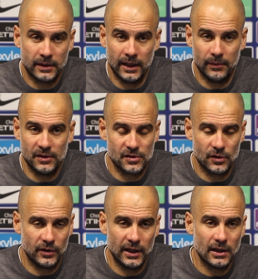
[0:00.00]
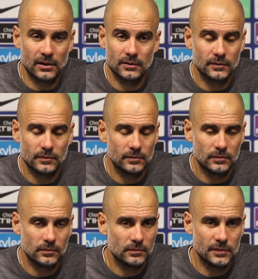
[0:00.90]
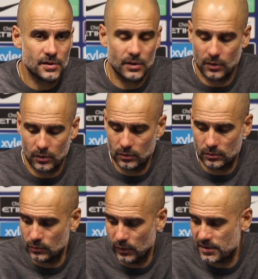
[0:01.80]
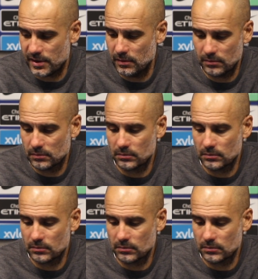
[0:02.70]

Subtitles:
Kevin is not there, so we'll see.